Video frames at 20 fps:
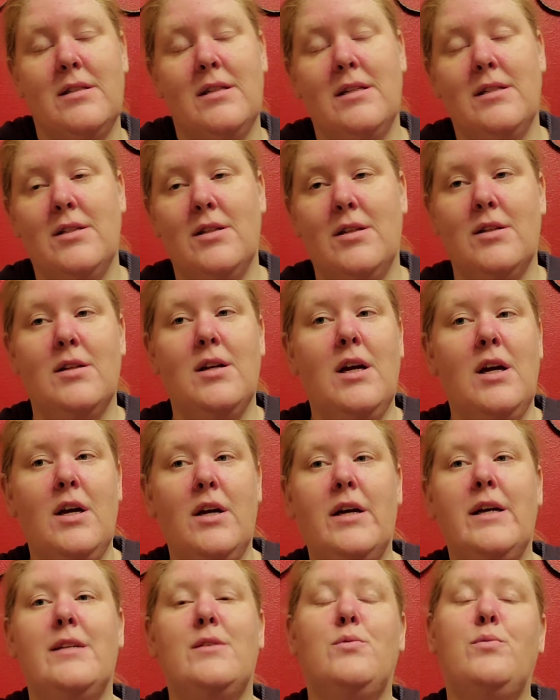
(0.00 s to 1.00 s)

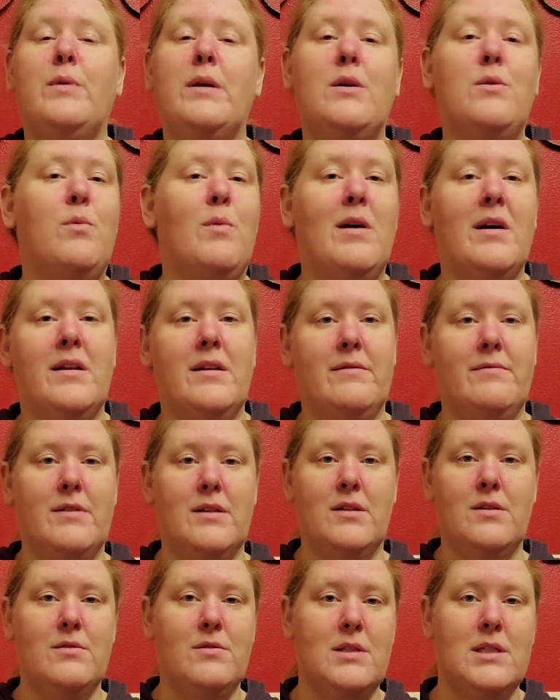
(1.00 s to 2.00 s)
It's week one of the
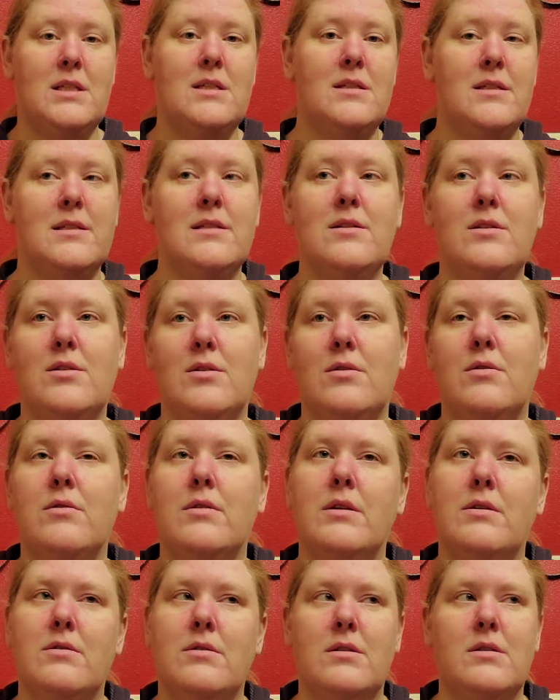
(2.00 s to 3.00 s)
new season. So
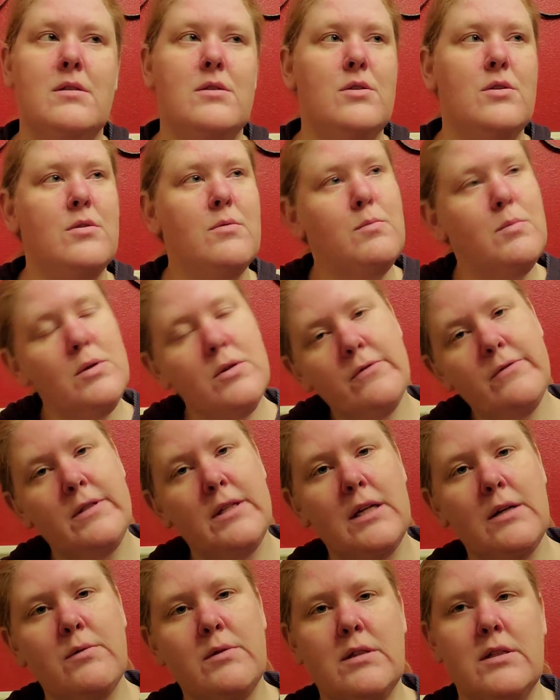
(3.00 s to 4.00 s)
there's new moves that
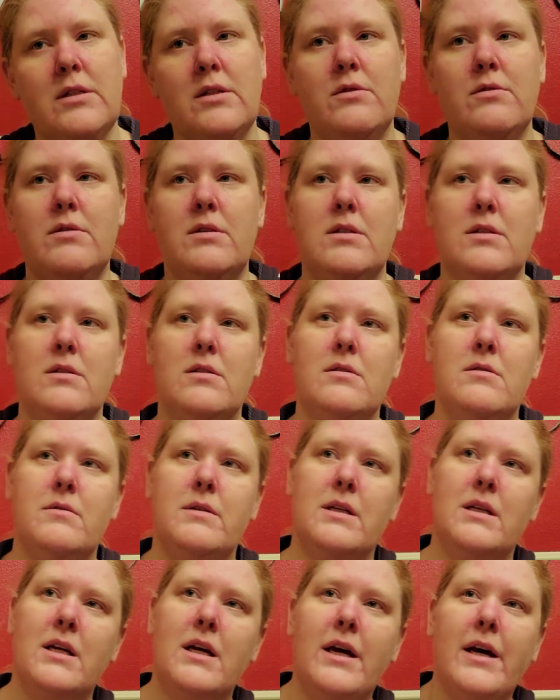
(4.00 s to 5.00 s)
I wasn't used to.
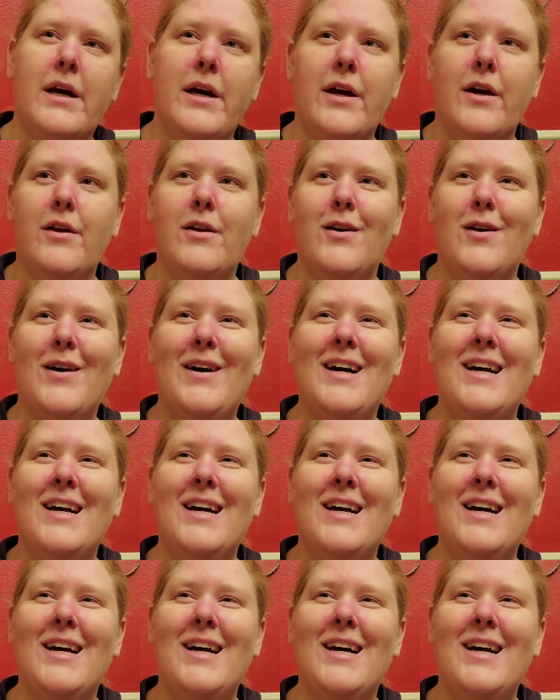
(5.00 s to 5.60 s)
And you know,